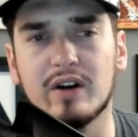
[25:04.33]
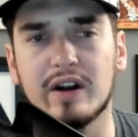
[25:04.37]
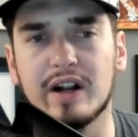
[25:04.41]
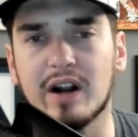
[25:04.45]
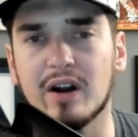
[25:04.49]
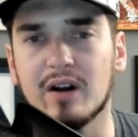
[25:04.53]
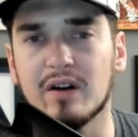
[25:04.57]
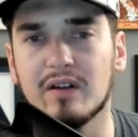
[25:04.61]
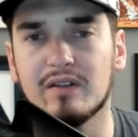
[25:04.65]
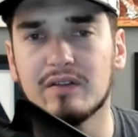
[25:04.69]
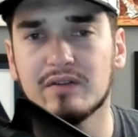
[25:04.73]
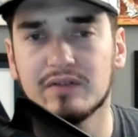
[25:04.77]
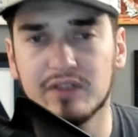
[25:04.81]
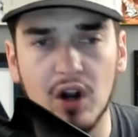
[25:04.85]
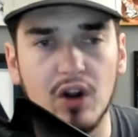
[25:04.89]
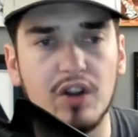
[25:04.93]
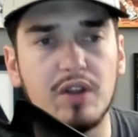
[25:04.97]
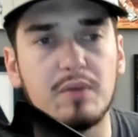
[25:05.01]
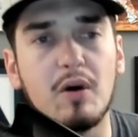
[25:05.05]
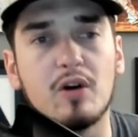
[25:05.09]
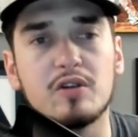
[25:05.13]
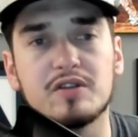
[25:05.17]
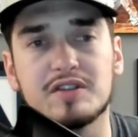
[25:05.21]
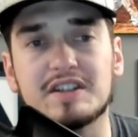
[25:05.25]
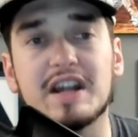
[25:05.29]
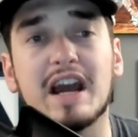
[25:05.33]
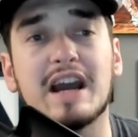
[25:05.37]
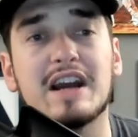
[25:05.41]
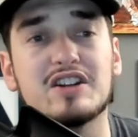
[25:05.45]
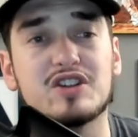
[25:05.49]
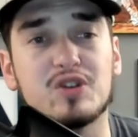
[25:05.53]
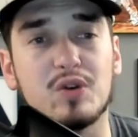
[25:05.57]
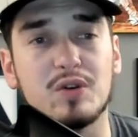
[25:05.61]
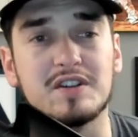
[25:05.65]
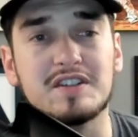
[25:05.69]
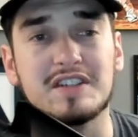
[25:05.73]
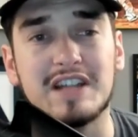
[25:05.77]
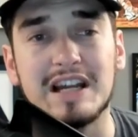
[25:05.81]
here. They're the most
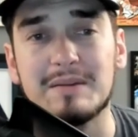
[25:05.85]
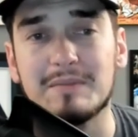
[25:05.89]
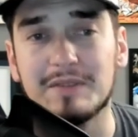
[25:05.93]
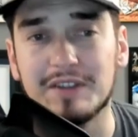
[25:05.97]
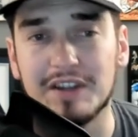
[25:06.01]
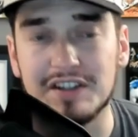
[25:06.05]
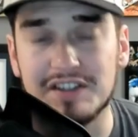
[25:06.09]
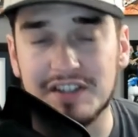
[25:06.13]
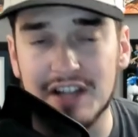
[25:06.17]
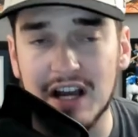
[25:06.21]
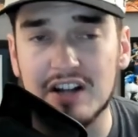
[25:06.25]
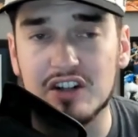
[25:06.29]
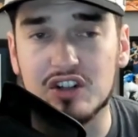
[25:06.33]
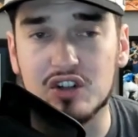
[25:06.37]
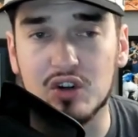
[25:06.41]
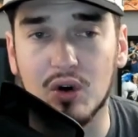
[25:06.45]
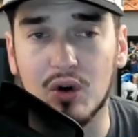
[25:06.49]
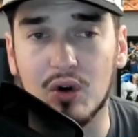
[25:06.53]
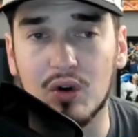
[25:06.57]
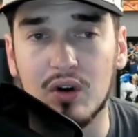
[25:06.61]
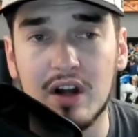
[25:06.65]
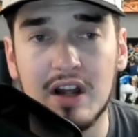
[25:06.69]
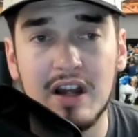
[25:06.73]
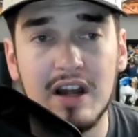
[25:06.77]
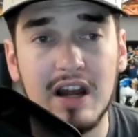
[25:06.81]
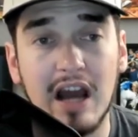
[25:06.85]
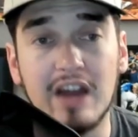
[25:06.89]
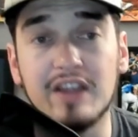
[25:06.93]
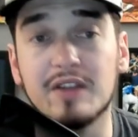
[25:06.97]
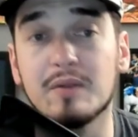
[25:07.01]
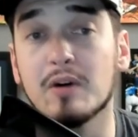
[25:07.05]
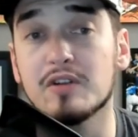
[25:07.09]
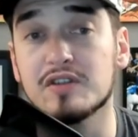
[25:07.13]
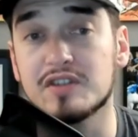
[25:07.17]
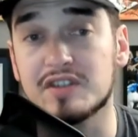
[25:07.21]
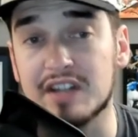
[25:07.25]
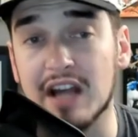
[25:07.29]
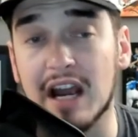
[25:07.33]
dangerous team in the Central and the
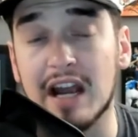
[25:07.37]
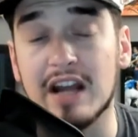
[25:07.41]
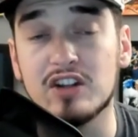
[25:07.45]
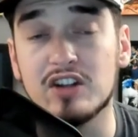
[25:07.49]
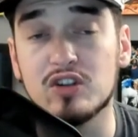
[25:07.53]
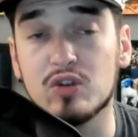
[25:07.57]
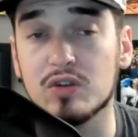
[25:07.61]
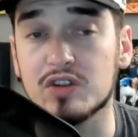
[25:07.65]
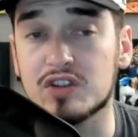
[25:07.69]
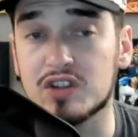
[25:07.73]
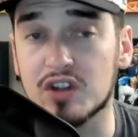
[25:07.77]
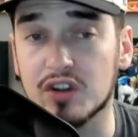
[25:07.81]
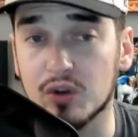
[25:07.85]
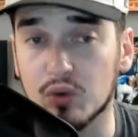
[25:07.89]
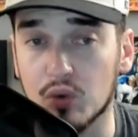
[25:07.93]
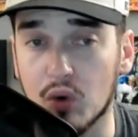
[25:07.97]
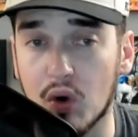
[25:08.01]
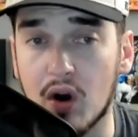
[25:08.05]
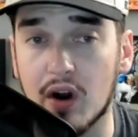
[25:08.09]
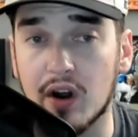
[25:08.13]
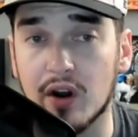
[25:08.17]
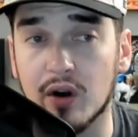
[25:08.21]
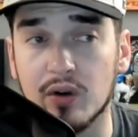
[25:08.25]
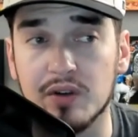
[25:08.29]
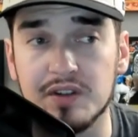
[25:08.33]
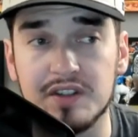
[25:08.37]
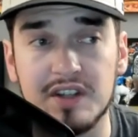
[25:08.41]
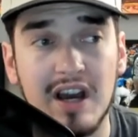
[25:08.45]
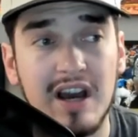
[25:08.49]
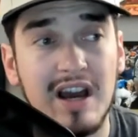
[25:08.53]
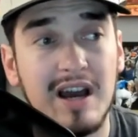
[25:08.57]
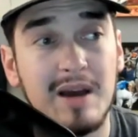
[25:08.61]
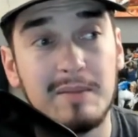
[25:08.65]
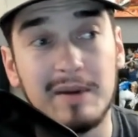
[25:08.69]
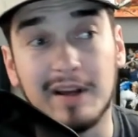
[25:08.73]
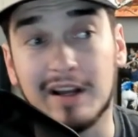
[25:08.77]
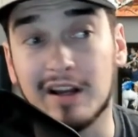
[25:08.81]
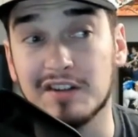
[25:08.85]
most dangerous to the Royals
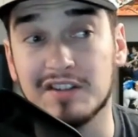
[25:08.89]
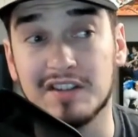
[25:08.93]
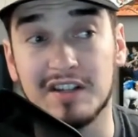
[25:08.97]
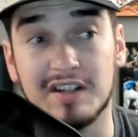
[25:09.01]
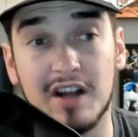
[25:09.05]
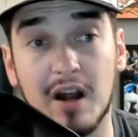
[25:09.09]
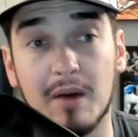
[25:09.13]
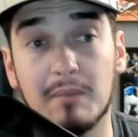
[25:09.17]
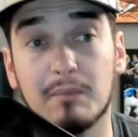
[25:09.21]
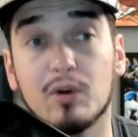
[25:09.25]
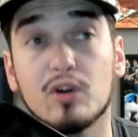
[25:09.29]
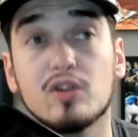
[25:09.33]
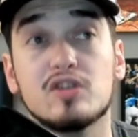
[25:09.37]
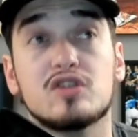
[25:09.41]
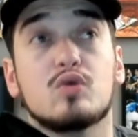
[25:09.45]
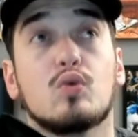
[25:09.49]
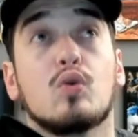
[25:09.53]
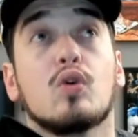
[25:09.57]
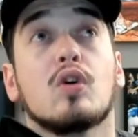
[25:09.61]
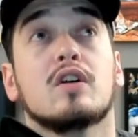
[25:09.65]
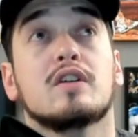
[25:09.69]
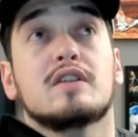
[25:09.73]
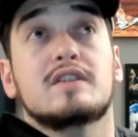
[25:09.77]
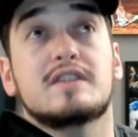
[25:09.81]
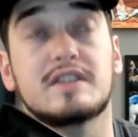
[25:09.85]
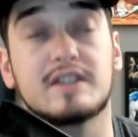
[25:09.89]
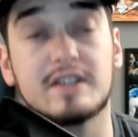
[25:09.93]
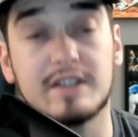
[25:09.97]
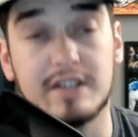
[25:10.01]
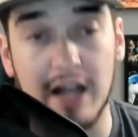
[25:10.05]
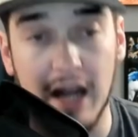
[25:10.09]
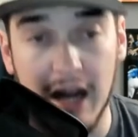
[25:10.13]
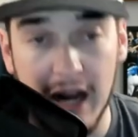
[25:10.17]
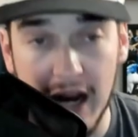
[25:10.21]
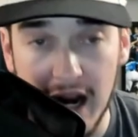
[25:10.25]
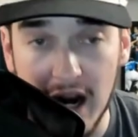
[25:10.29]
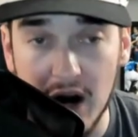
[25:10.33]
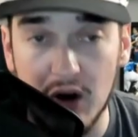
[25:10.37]
because the numbers were
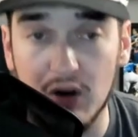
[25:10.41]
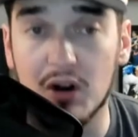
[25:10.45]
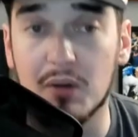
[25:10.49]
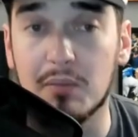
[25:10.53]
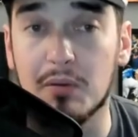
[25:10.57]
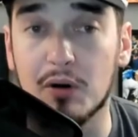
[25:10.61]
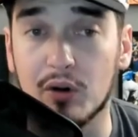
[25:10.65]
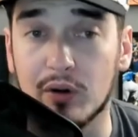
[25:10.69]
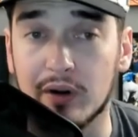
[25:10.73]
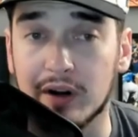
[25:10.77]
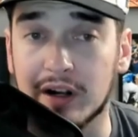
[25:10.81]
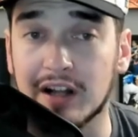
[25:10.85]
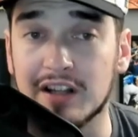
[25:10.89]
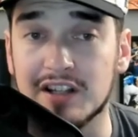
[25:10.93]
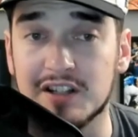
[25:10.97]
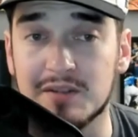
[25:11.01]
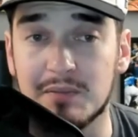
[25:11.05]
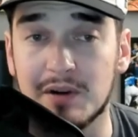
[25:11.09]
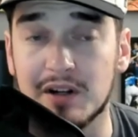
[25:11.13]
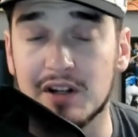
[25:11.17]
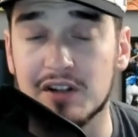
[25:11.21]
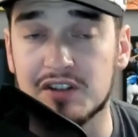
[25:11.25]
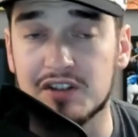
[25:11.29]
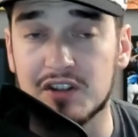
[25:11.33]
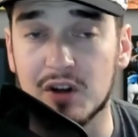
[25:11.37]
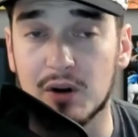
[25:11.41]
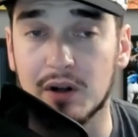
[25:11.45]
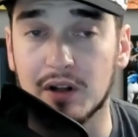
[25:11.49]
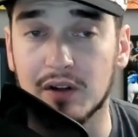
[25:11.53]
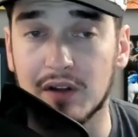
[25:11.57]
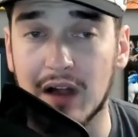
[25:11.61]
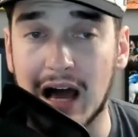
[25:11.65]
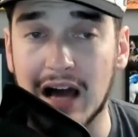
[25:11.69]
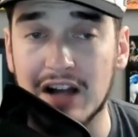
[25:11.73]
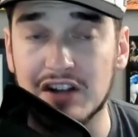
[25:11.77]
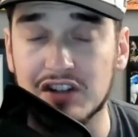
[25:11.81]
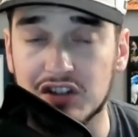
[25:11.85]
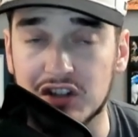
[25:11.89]
terrible against Minnesota
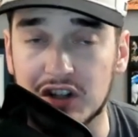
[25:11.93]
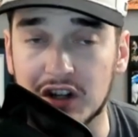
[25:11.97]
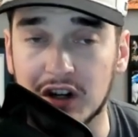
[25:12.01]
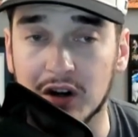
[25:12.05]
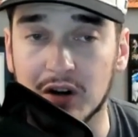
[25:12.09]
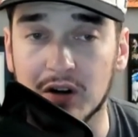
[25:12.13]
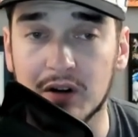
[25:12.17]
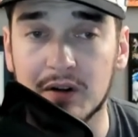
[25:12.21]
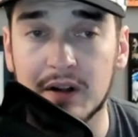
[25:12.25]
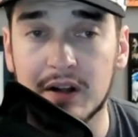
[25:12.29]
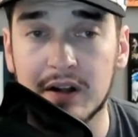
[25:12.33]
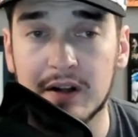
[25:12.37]
last year.